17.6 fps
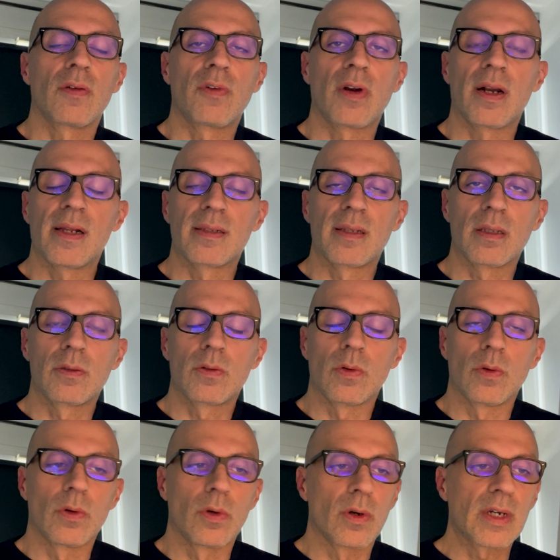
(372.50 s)
related
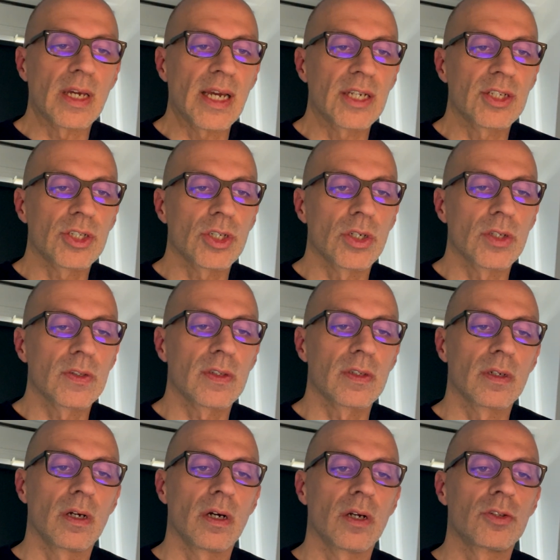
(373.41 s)
to locations,
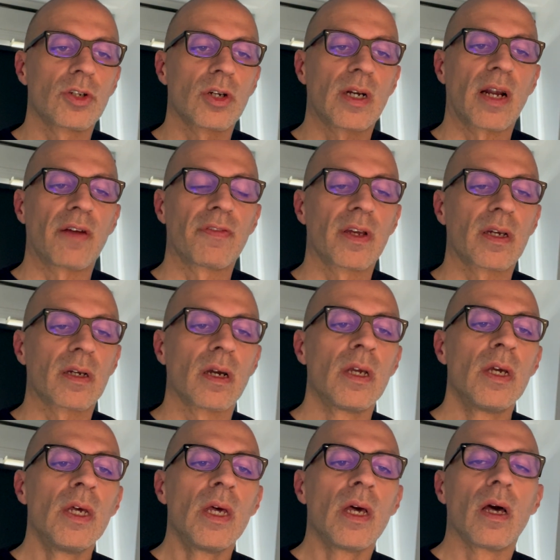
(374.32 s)
geographic
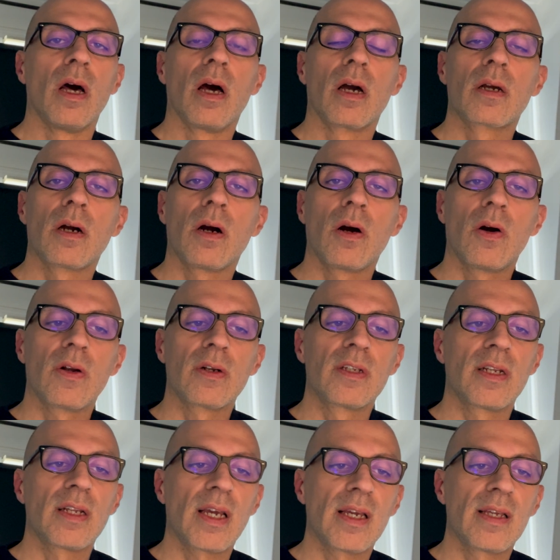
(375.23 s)

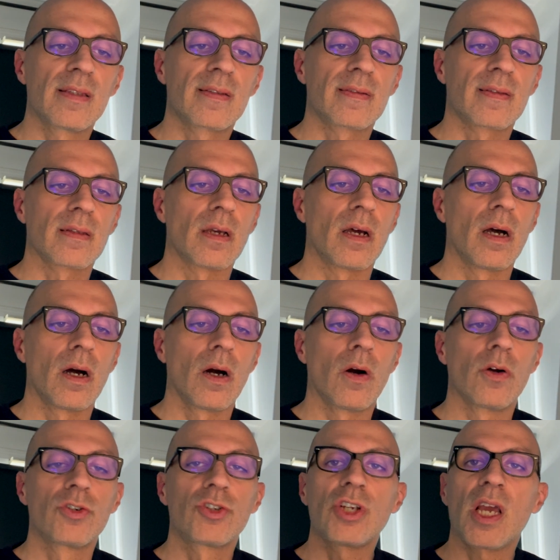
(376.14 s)
coordinates,
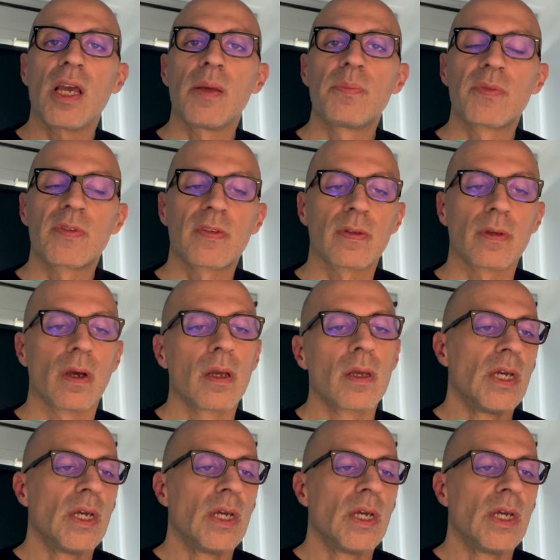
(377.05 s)
or shapes.